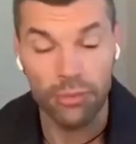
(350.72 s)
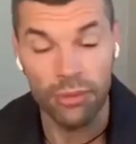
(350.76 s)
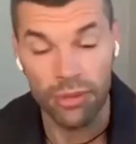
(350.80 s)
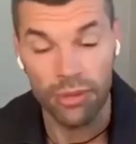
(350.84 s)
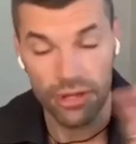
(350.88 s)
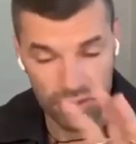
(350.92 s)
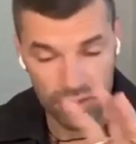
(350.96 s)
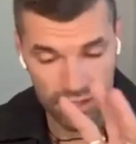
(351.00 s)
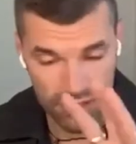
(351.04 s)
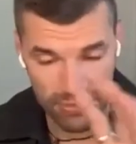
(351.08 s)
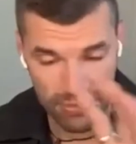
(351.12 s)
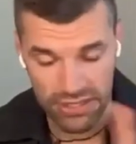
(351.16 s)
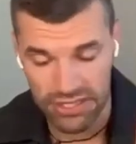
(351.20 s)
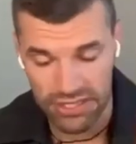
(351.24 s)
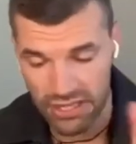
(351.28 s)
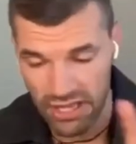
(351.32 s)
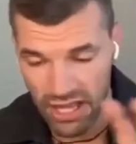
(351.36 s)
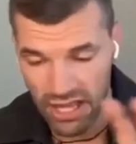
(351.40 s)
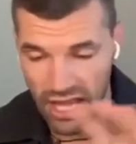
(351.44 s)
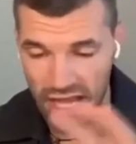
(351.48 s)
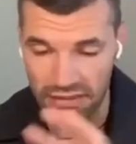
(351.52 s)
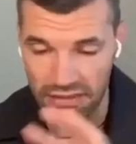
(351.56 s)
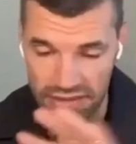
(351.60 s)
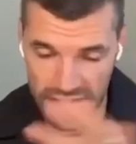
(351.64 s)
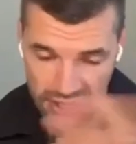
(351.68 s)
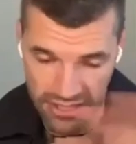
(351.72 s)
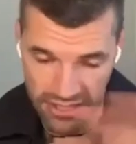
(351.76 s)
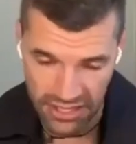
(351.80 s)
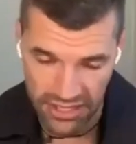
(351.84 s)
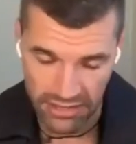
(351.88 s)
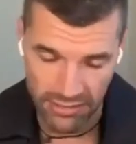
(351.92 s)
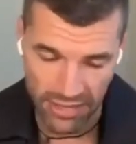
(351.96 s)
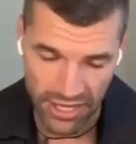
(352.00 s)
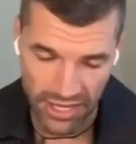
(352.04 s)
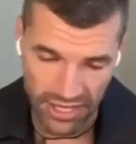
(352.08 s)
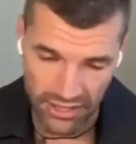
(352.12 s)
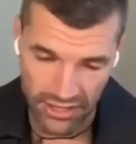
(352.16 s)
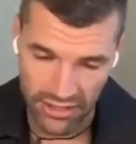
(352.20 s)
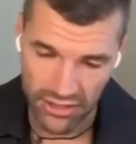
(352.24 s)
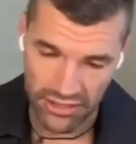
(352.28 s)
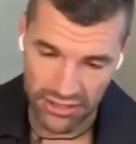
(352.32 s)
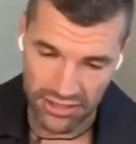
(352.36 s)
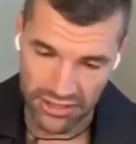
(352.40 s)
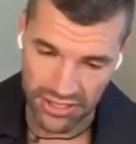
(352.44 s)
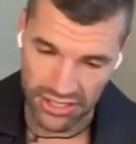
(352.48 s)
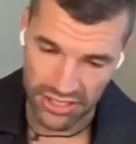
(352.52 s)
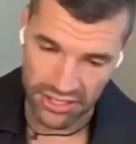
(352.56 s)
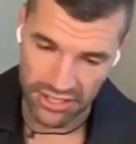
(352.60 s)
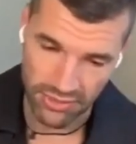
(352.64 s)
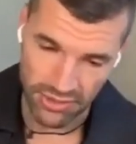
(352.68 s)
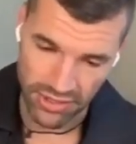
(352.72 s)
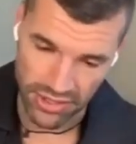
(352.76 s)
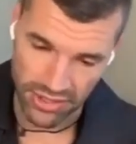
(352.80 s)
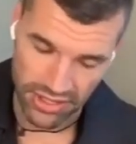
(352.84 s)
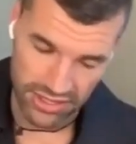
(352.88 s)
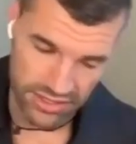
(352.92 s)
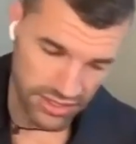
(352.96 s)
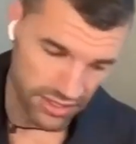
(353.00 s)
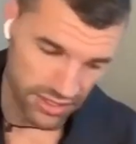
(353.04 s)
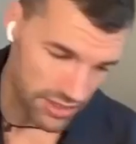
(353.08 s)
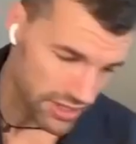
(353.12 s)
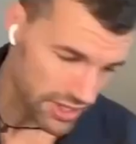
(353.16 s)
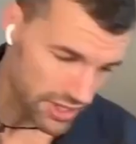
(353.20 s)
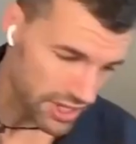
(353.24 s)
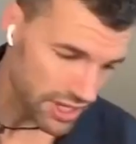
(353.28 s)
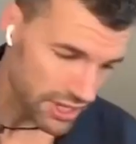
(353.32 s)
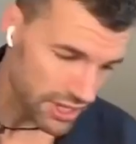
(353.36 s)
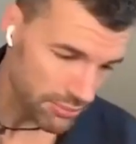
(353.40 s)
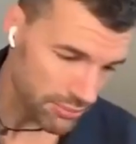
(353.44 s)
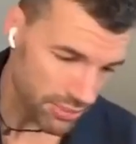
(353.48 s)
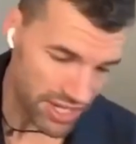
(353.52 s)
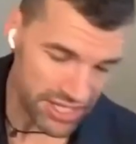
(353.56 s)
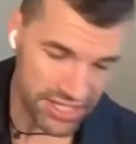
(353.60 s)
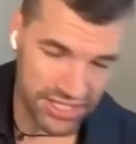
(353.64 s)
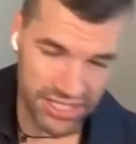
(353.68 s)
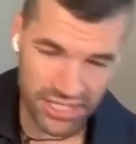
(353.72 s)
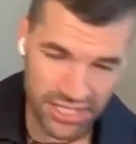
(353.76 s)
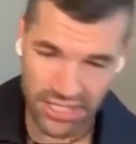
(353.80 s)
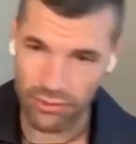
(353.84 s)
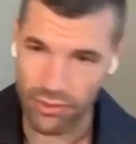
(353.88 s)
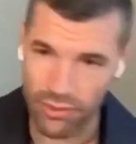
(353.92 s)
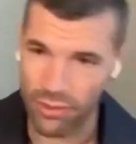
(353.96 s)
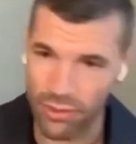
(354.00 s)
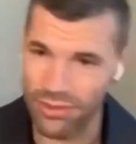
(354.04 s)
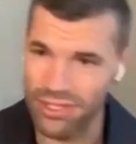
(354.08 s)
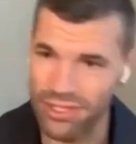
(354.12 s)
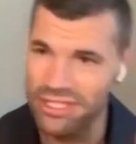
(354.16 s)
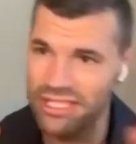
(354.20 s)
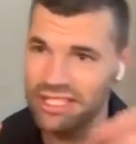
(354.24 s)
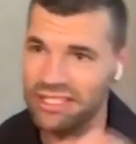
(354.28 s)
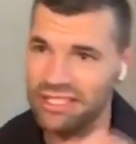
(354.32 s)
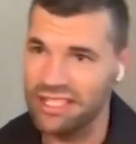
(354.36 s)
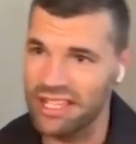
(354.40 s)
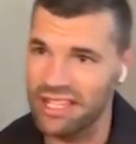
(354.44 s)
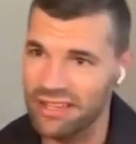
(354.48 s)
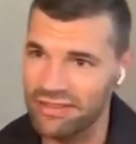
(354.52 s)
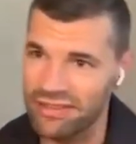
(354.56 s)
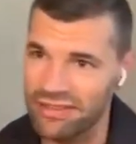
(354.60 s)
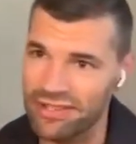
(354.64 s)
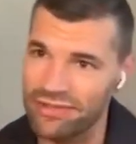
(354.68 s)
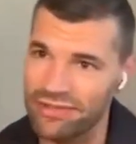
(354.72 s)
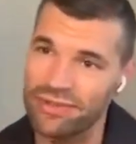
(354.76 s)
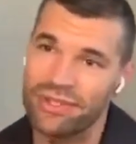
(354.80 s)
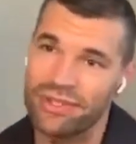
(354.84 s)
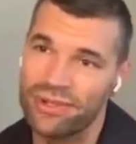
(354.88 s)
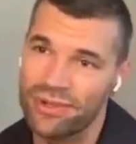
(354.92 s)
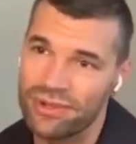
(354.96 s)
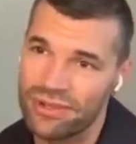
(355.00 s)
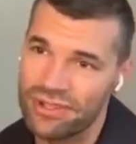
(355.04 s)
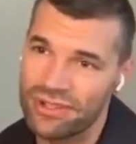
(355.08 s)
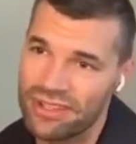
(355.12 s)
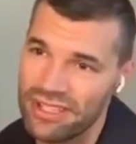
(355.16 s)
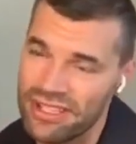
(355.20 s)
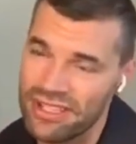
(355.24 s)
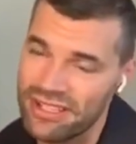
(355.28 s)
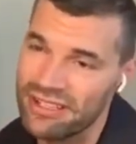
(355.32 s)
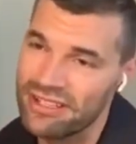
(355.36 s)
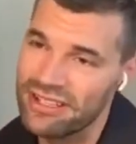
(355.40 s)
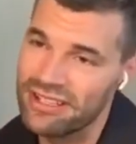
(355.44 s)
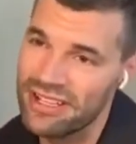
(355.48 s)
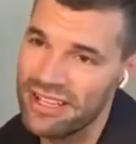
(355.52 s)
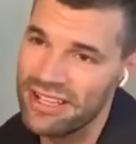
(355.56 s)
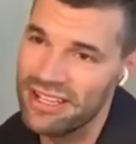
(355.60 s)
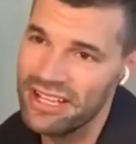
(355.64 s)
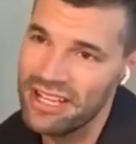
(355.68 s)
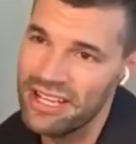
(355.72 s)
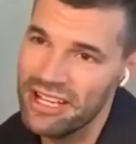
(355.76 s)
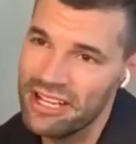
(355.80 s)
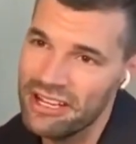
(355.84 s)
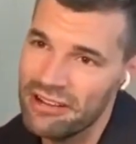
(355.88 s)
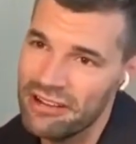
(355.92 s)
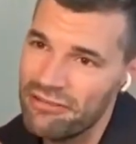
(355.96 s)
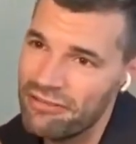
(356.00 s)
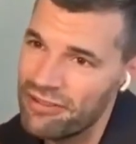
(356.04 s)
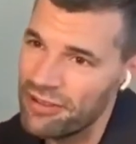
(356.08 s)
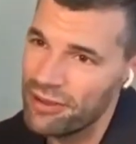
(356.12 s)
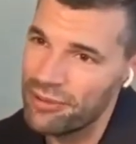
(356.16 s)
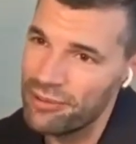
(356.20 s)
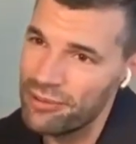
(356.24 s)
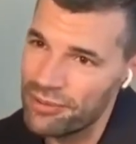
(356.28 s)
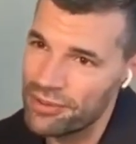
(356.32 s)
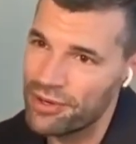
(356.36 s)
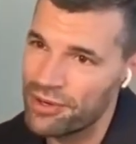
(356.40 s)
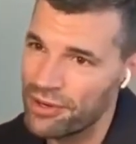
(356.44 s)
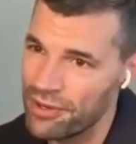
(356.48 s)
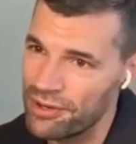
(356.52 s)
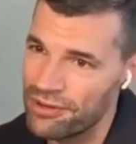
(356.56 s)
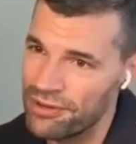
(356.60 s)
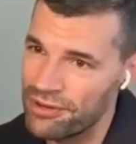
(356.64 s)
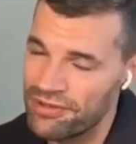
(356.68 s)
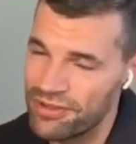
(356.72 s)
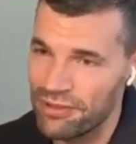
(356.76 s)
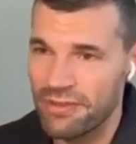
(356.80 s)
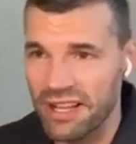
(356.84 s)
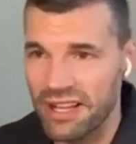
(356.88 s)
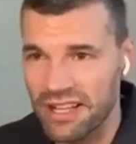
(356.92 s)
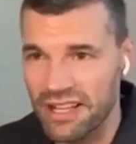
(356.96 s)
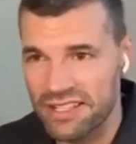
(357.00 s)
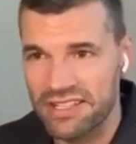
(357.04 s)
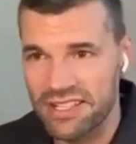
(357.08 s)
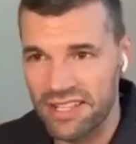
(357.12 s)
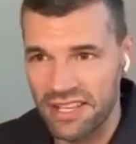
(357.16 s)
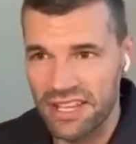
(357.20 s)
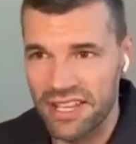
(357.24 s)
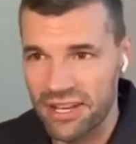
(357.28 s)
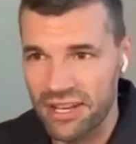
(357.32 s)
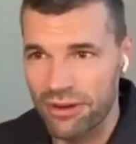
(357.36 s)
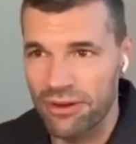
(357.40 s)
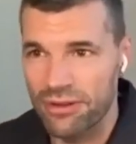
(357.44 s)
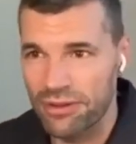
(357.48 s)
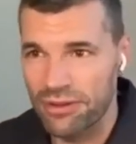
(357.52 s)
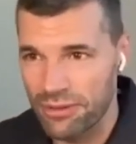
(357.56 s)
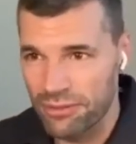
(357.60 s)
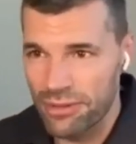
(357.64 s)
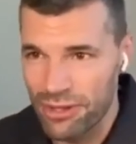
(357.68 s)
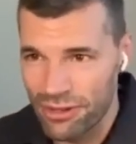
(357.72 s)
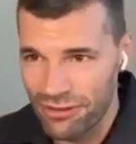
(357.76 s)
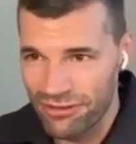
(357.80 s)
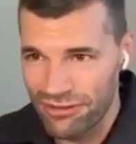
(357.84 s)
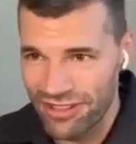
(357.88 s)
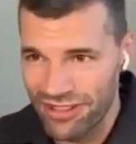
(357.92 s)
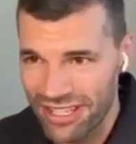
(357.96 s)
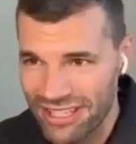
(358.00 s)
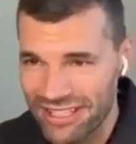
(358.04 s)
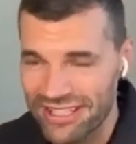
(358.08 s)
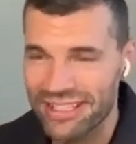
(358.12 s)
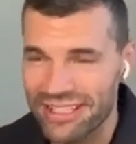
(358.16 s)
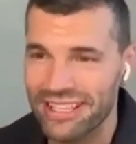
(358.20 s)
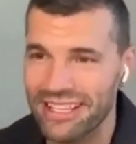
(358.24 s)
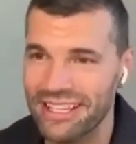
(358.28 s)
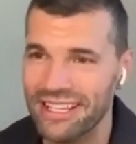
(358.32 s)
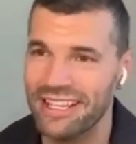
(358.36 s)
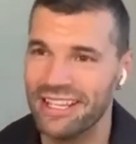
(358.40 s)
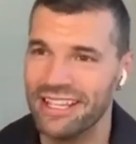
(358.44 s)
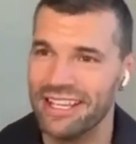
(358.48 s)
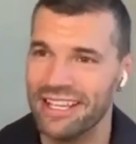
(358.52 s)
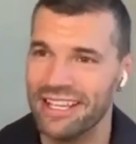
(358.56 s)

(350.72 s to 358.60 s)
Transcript: Drummer Boy Christmas Live, the cinematic concert experience. And basically what we did, David, is we took the film crew from Unsung Hero, the movie,